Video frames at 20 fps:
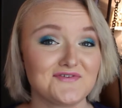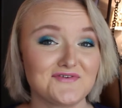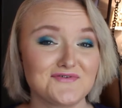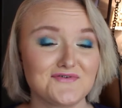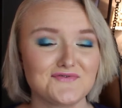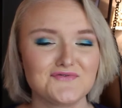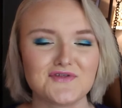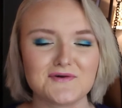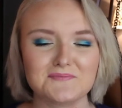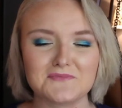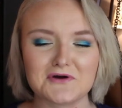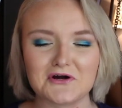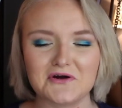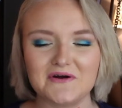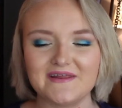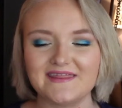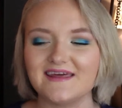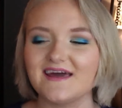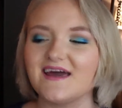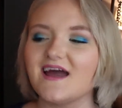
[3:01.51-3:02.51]
few of them
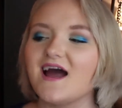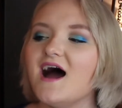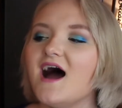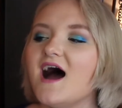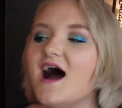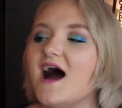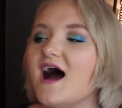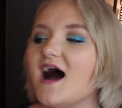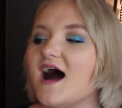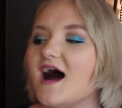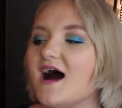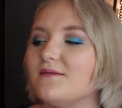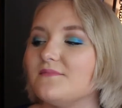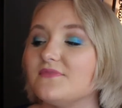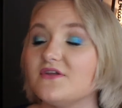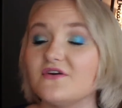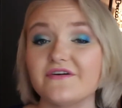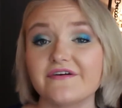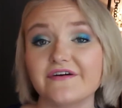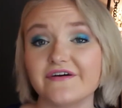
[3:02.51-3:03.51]
currently. Um,
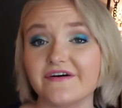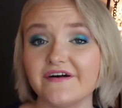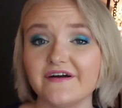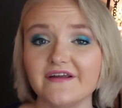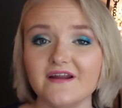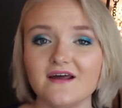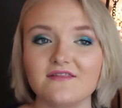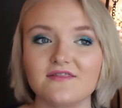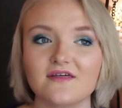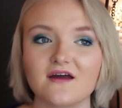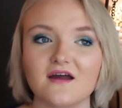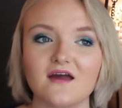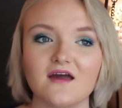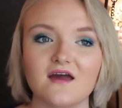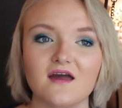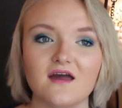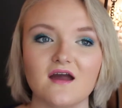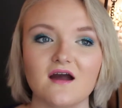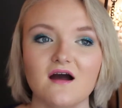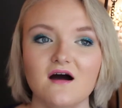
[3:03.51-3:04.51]
they're good.
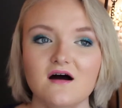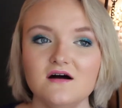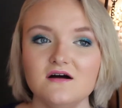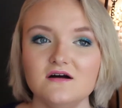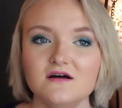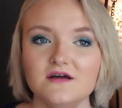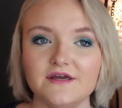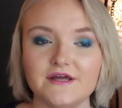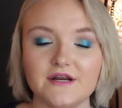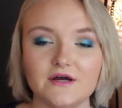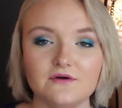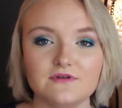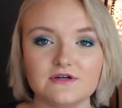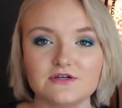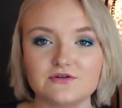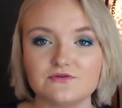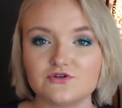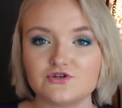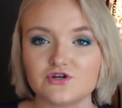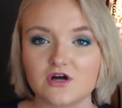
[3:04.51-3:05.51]
They you know, they
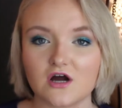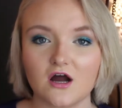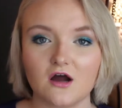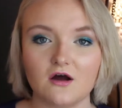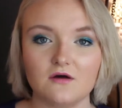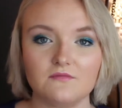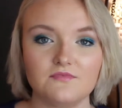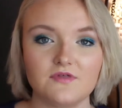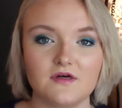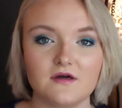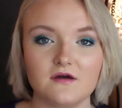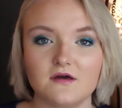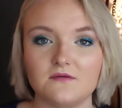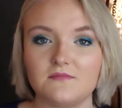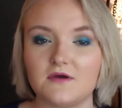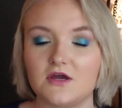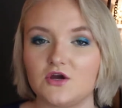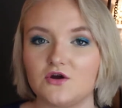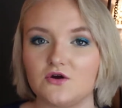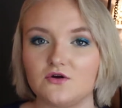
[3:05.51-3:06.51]
do the job, they
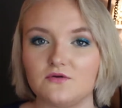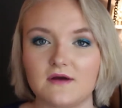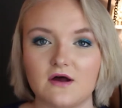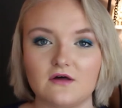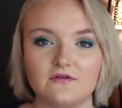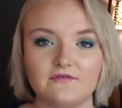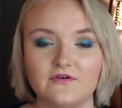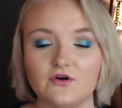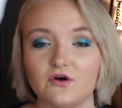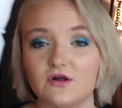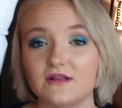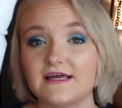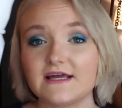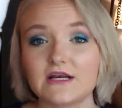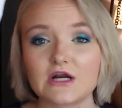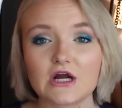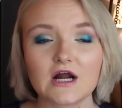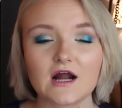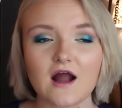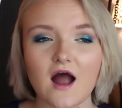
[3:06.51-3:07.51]
make your mouth feel
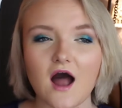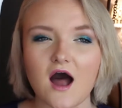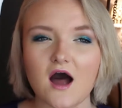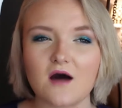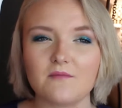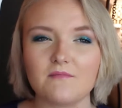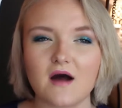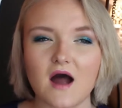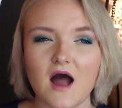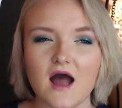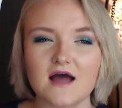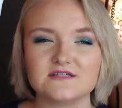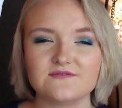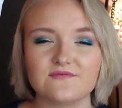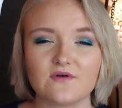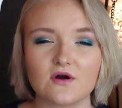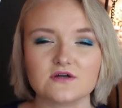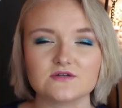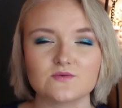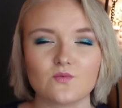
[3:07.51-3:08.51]
cleaner. Um, as
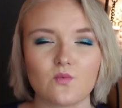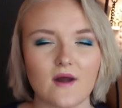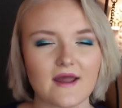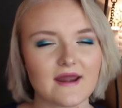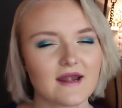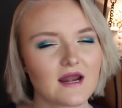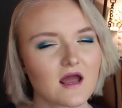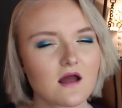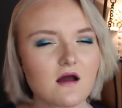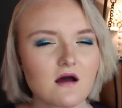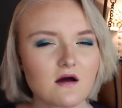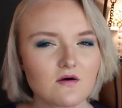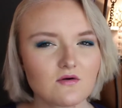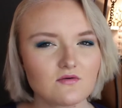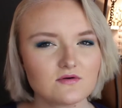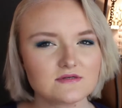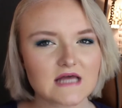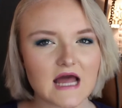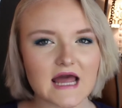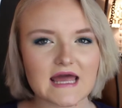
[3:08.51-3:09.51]
far as whitening
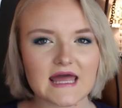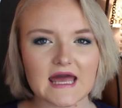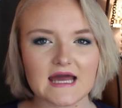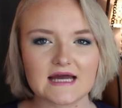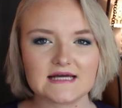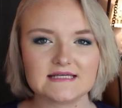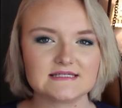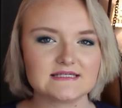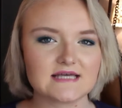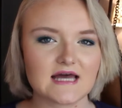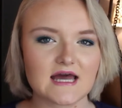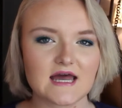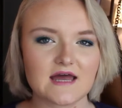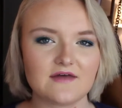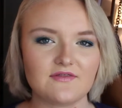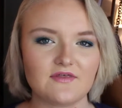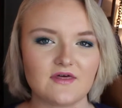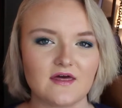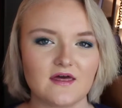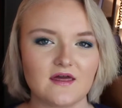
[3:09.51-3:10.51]
goes, I can't
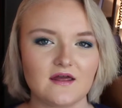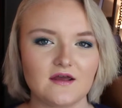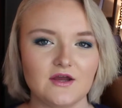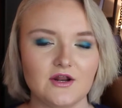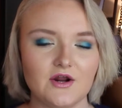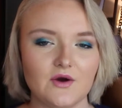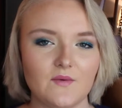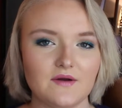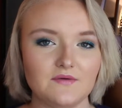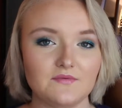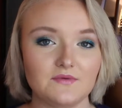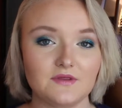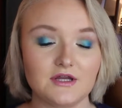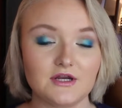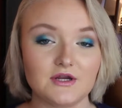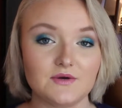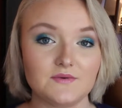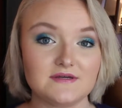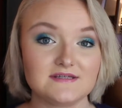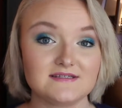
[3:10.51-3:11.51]
say that, you know, I really
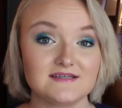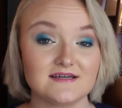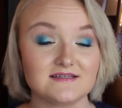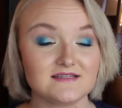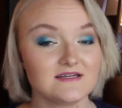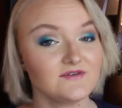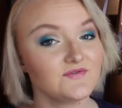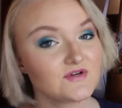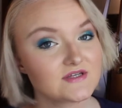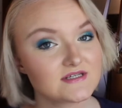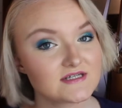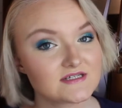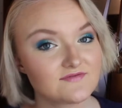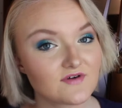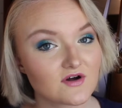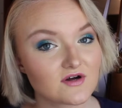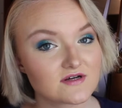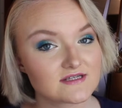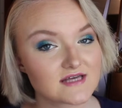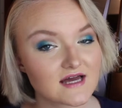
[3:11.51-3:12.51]
noticed a difference as
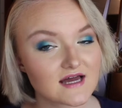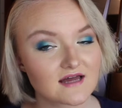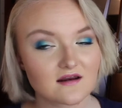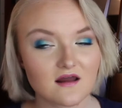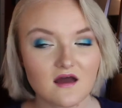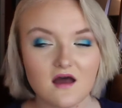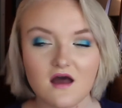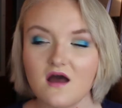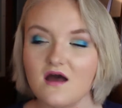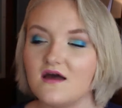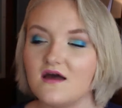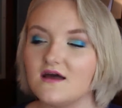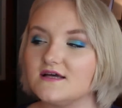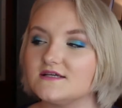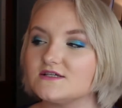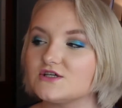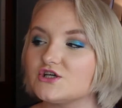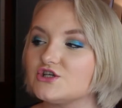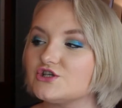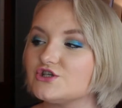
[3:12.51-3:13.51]
far as that
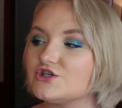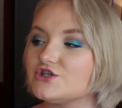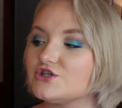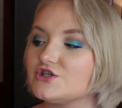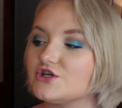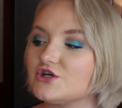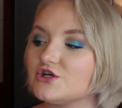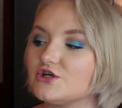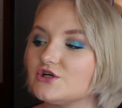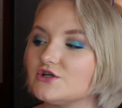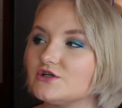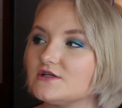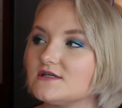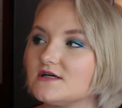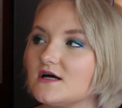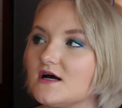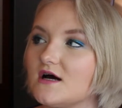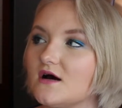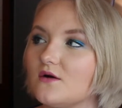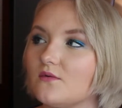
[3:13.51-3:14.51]
is concerned.
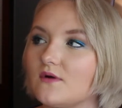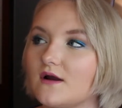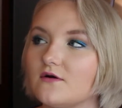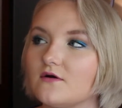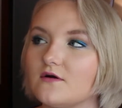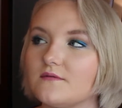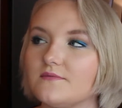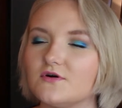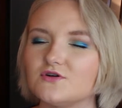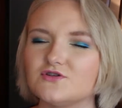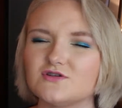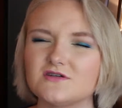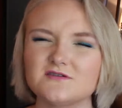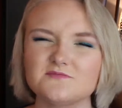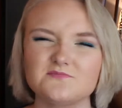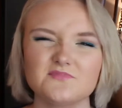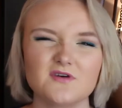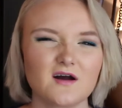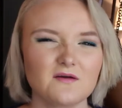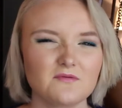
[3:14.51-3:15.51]
Uh, would I
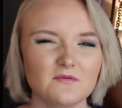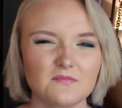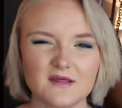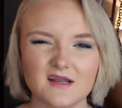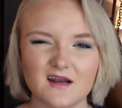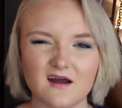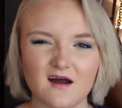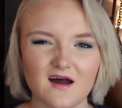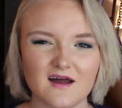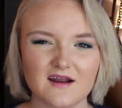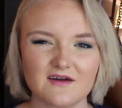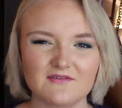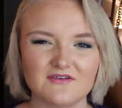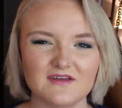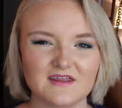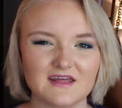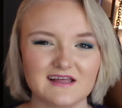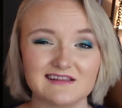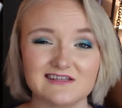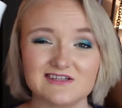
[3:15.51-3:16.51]
repurchase? Probably not. I
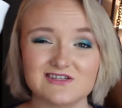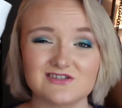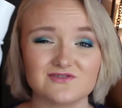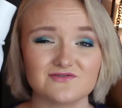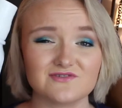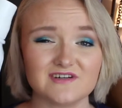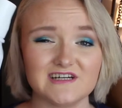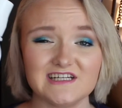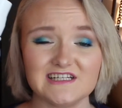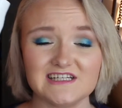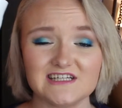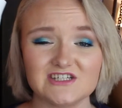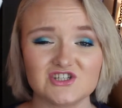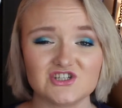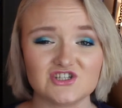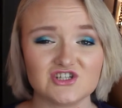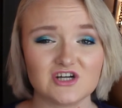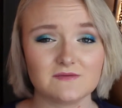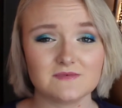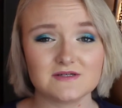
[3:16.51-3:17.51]
feel like Listerine does
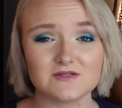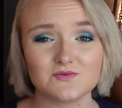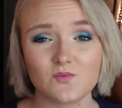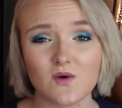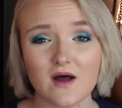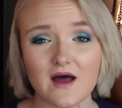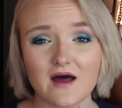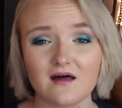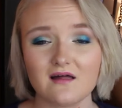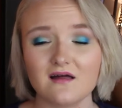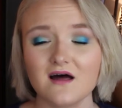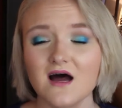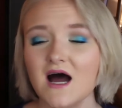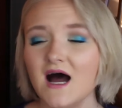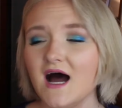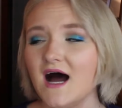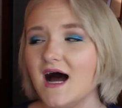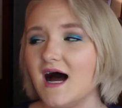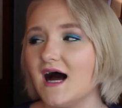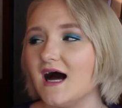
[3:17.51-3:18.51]
the job as well.
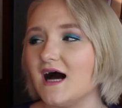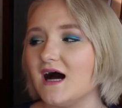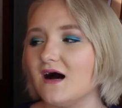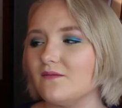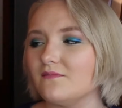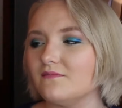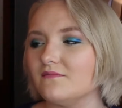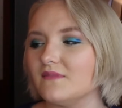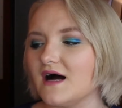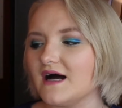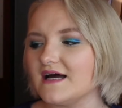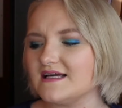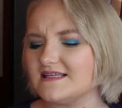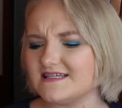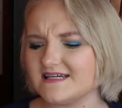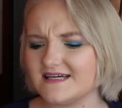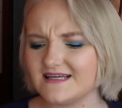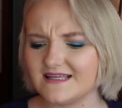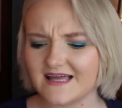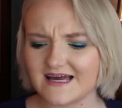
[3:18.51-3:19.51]
Um, I
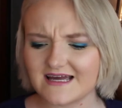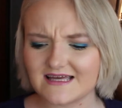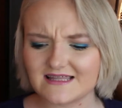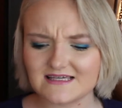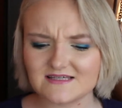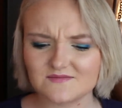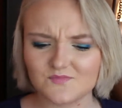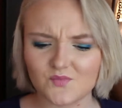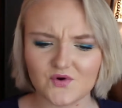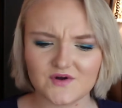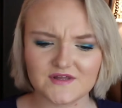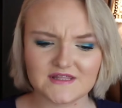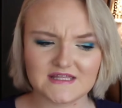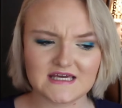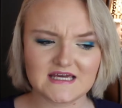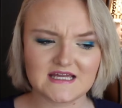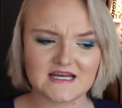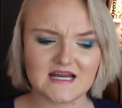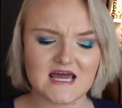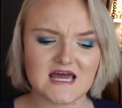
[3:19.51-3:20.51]
did like this more
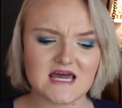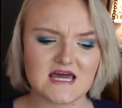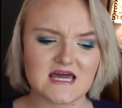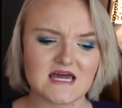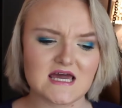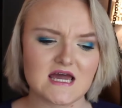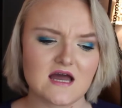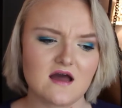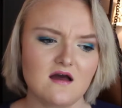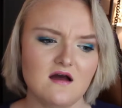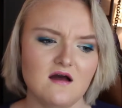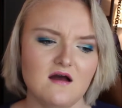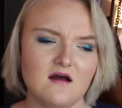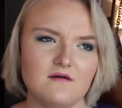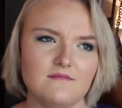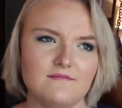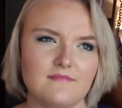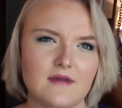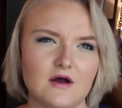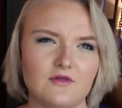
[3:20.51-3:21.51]
than a
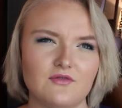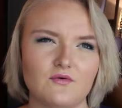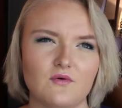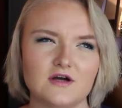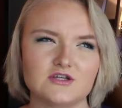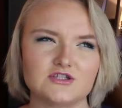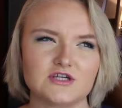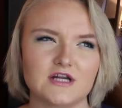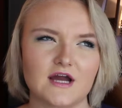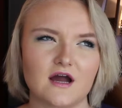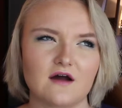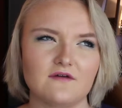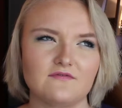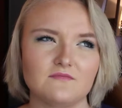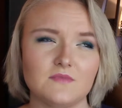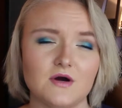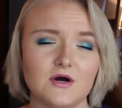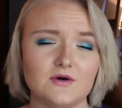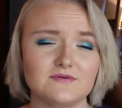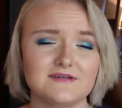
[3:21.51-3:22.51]
mouthwash that I got
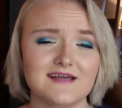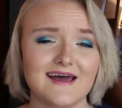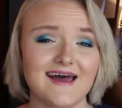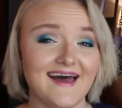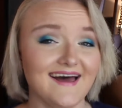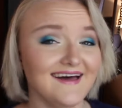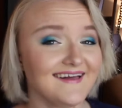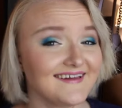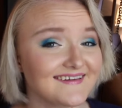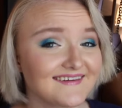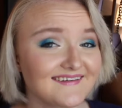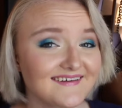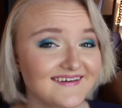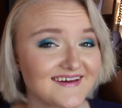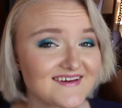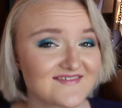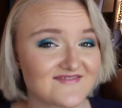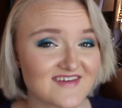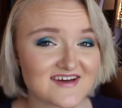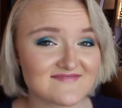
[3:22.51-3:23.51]
from a
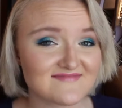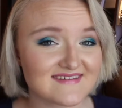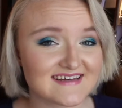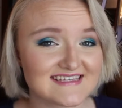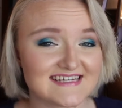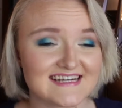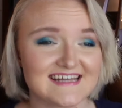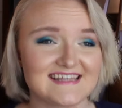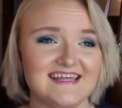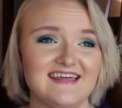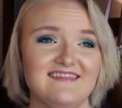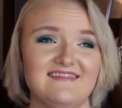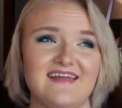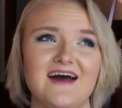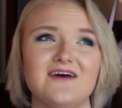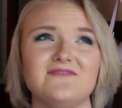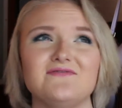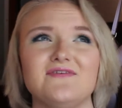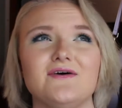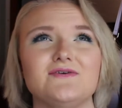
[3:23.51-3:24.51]
hotel, if that means anything.
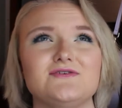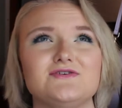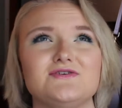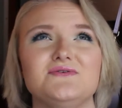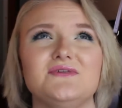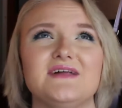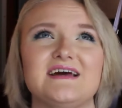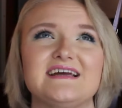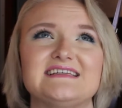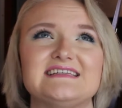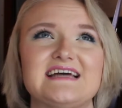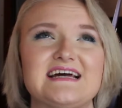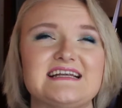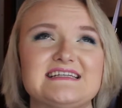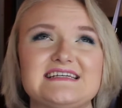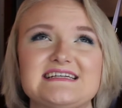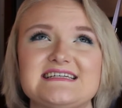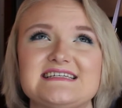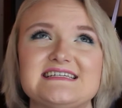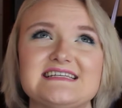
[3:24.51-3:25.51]
That felt too like
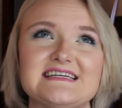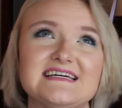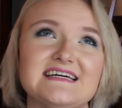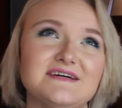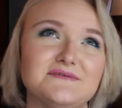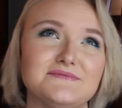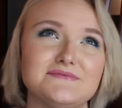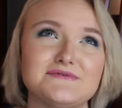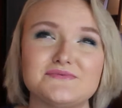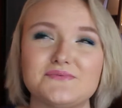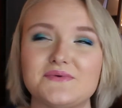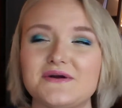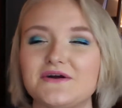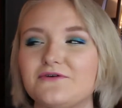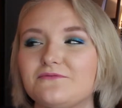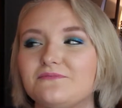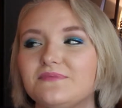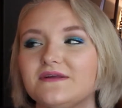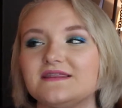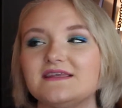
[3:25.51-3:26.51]
dentisty. It was
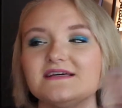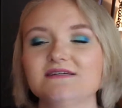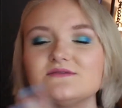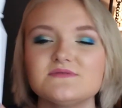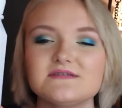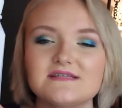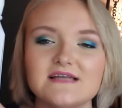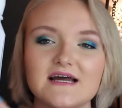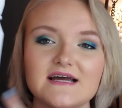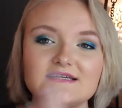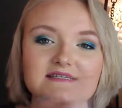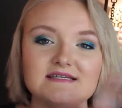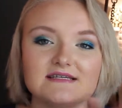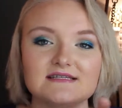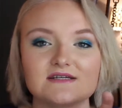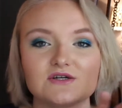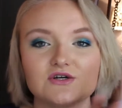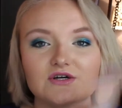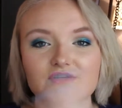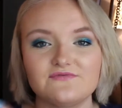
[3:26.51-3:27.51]
weird, but this was nice.
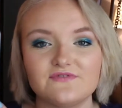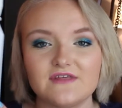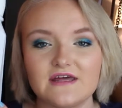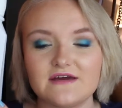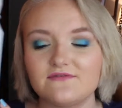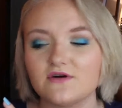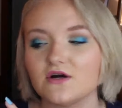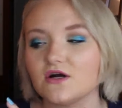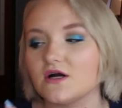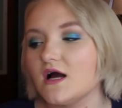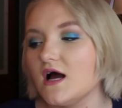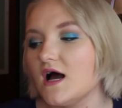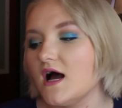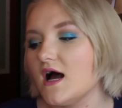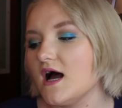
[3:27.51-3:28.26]
It's a good flavor.